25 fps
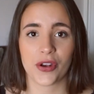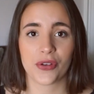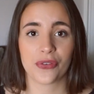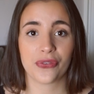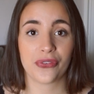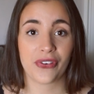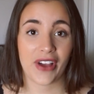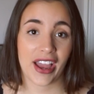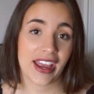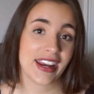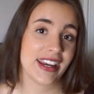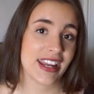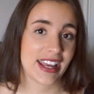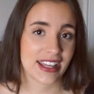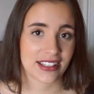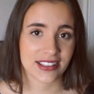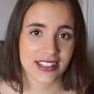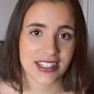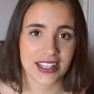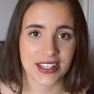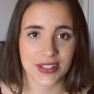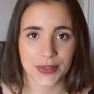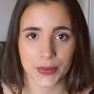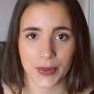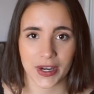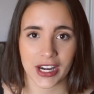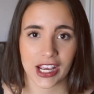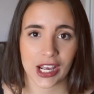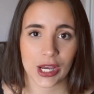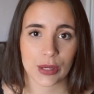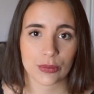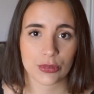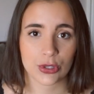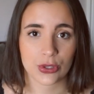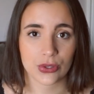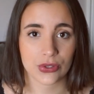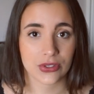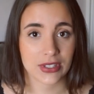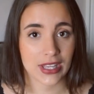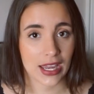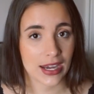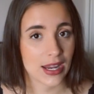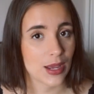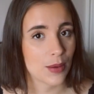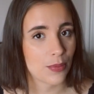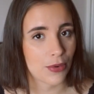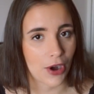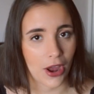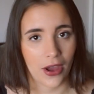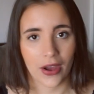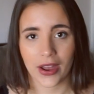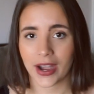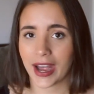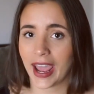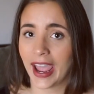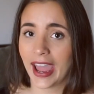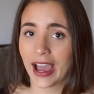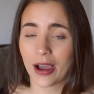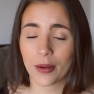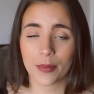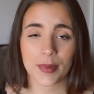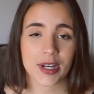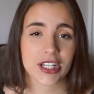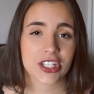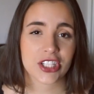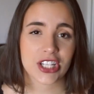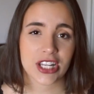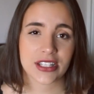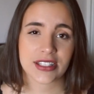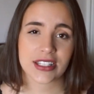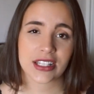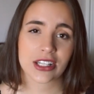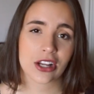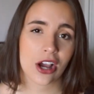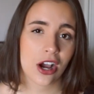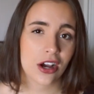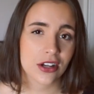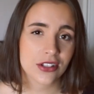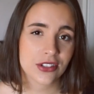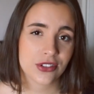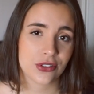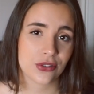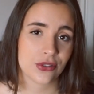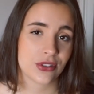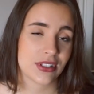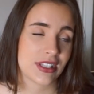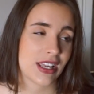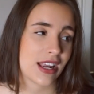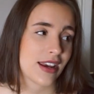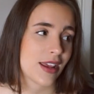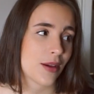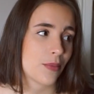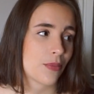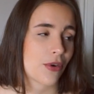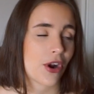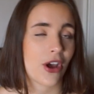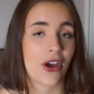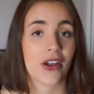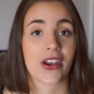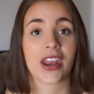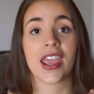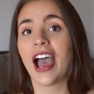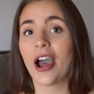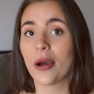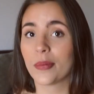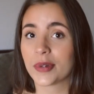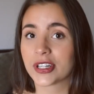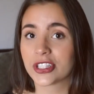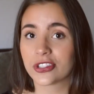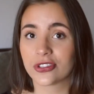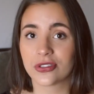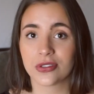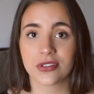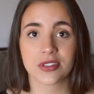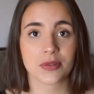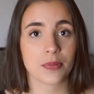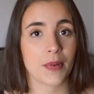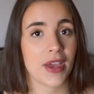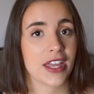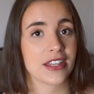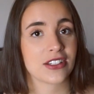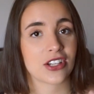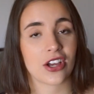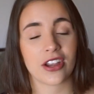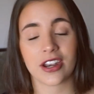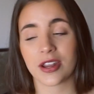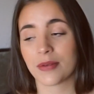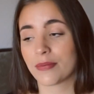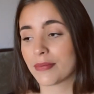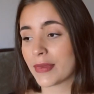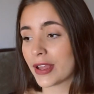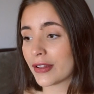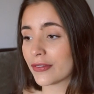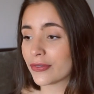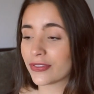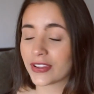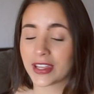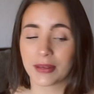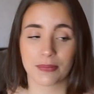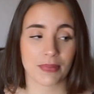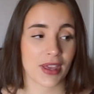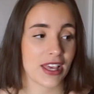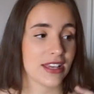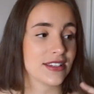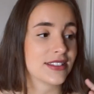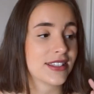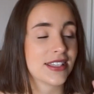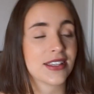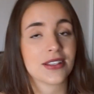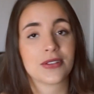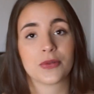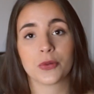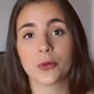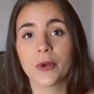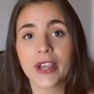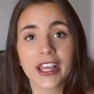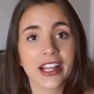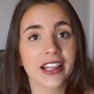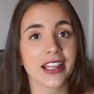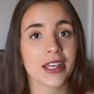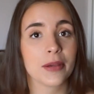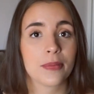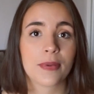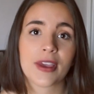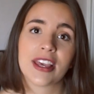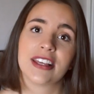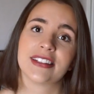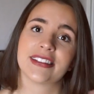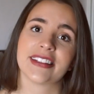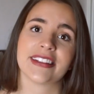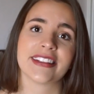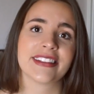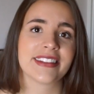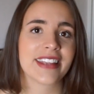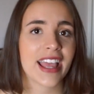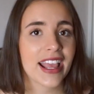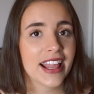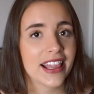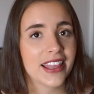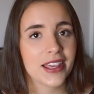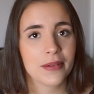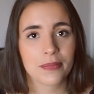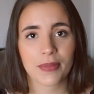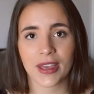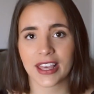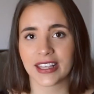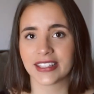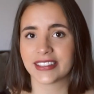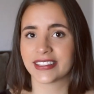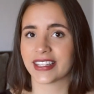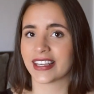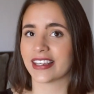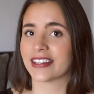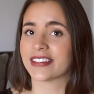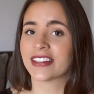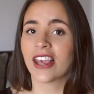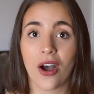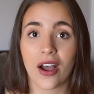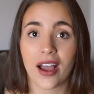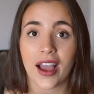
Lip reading: finances when it comes to study abroad. How much does it cost to study abroad? How much do you spend on a monthly basis, weekly basis, daily basis?